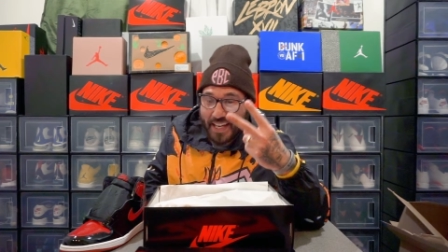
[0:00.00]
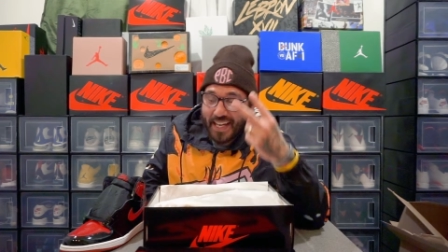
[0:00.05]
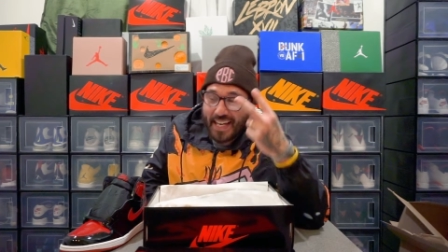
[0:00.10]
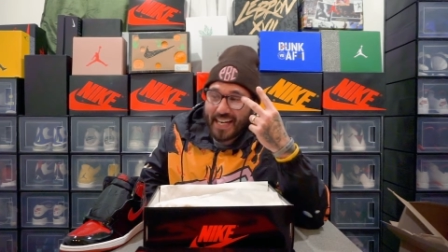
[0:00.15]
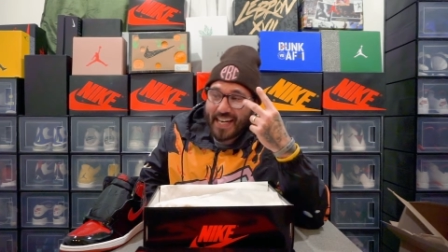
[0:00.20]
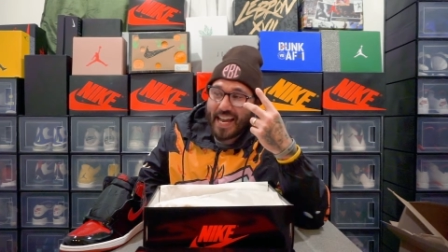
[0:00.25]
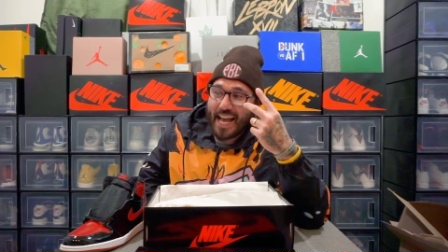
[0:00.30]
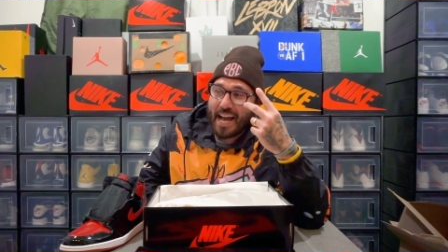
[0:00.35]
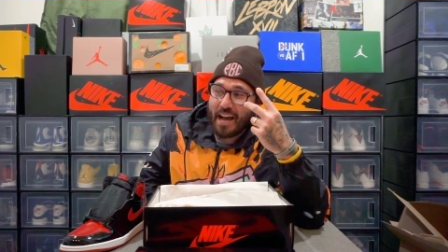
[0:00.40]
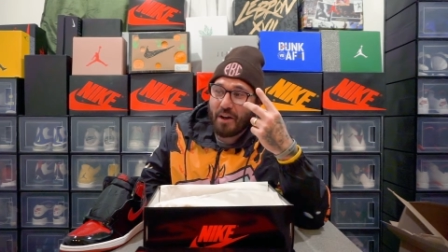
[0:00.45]

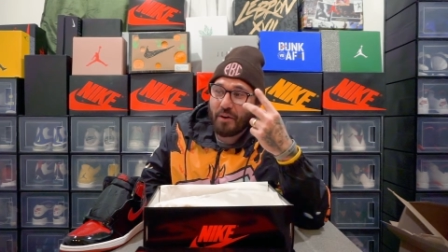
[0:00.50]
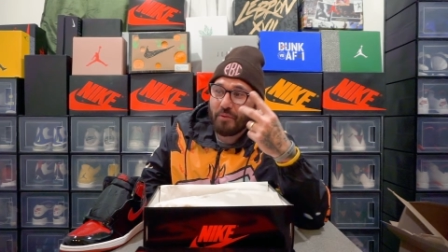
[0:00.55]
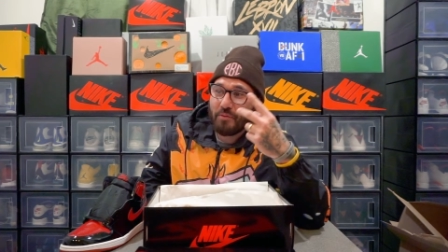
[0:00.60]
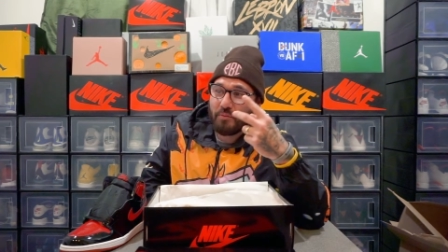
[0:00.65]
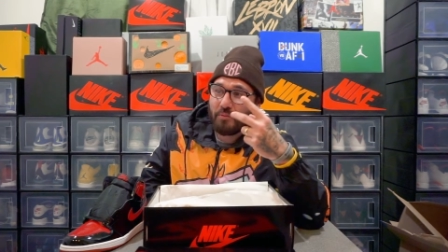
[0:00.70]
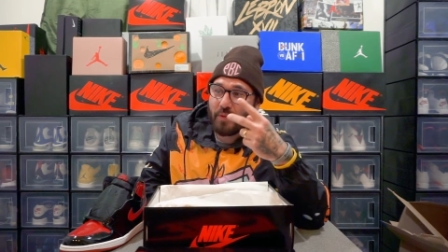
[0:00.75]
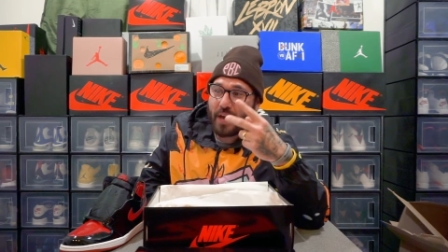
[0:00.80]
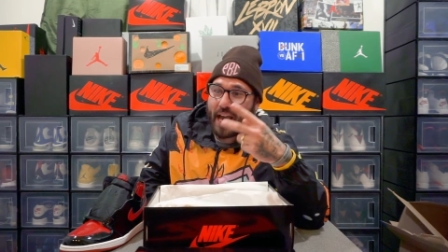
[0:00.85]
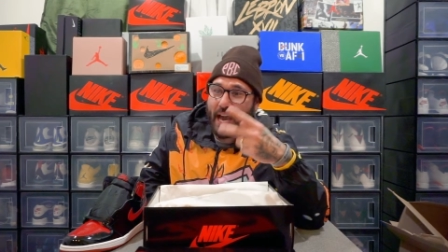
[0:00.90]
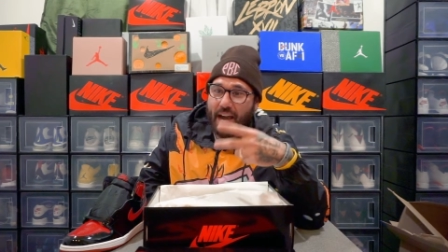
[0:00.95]
Now,
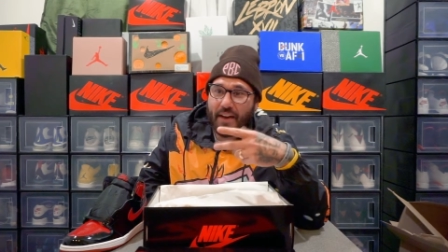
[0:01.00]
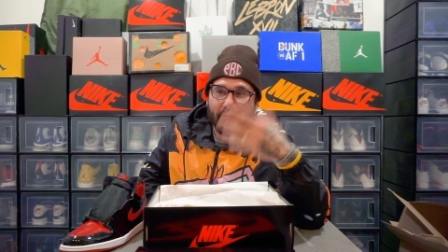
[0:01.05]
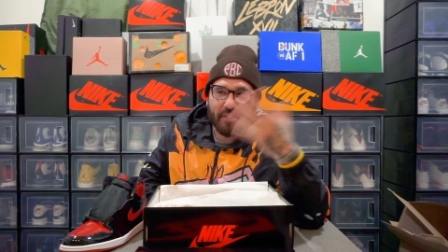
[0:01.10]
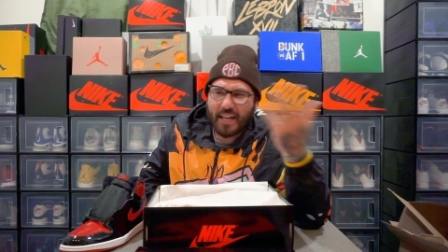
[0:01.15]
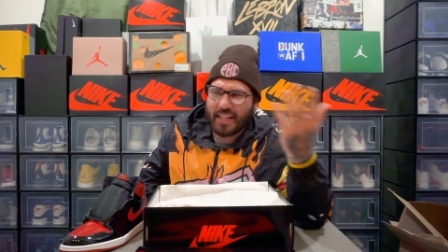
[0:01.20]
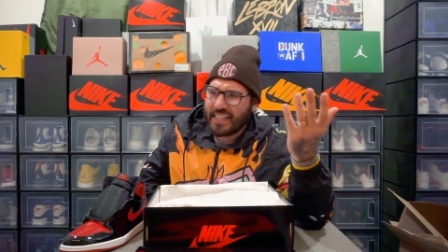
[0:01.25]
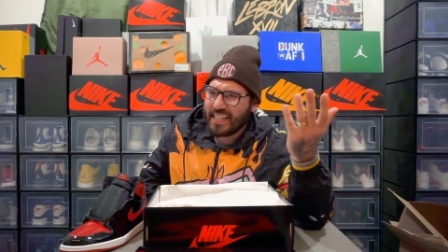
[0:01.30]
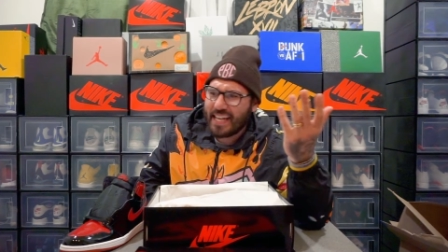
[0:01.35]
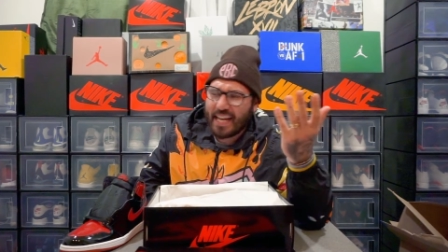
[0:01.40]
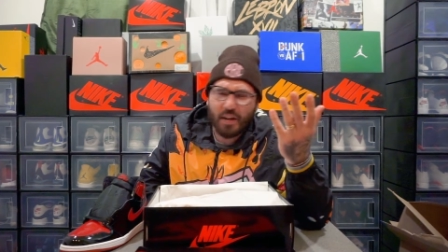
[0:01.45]
I
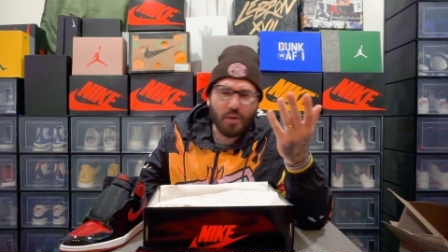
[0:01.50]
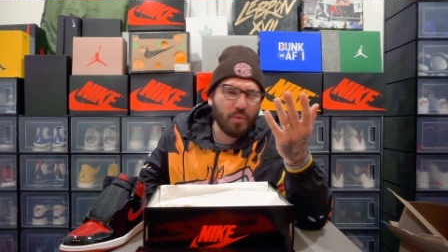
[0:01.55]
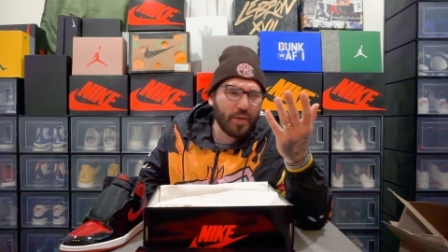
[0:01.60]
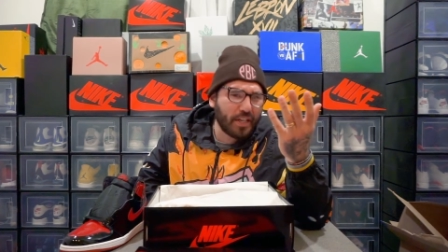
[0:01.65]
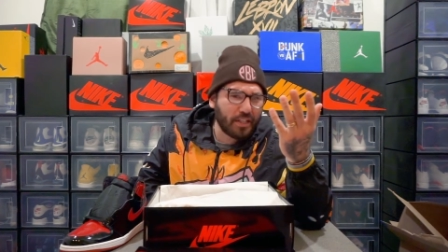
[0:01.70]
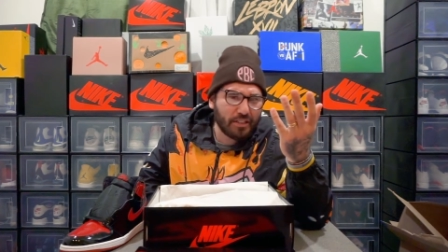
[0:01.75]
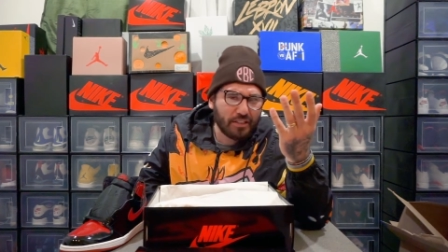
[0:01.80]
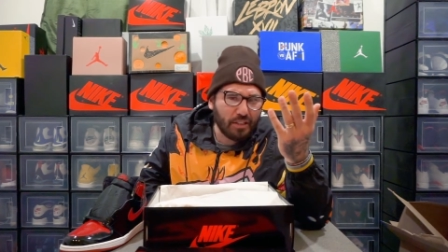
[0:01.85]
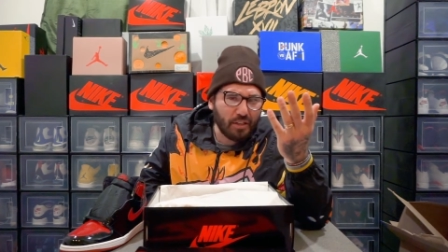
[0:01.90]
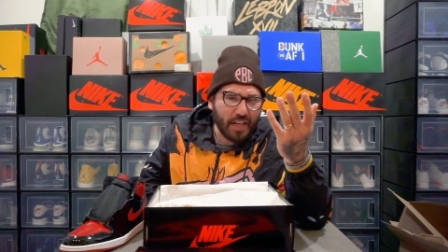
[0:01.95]
think like a week
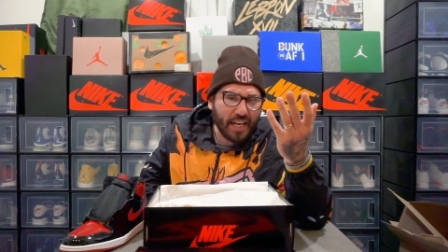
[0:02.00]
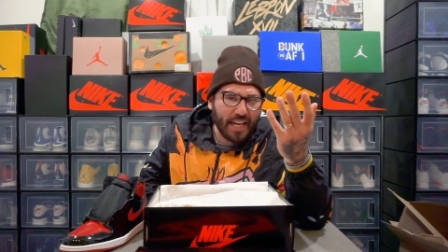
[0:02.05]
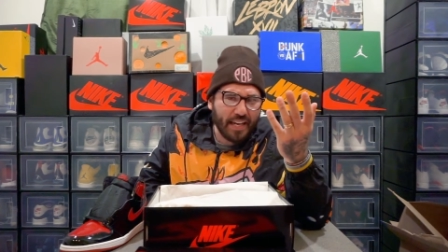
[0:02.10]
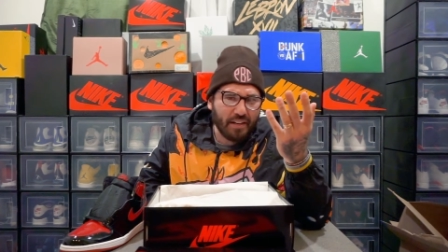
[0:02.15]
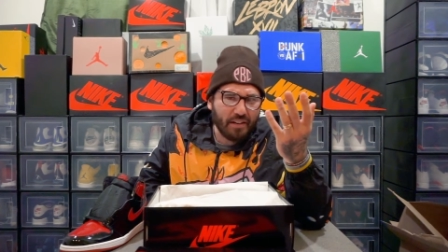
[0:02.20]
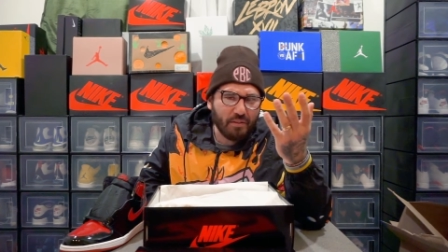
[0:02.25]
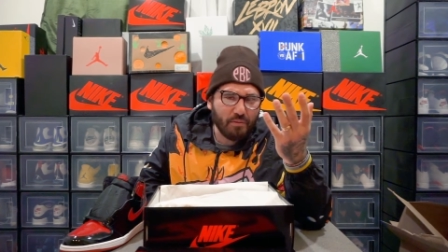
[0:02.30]
or so later,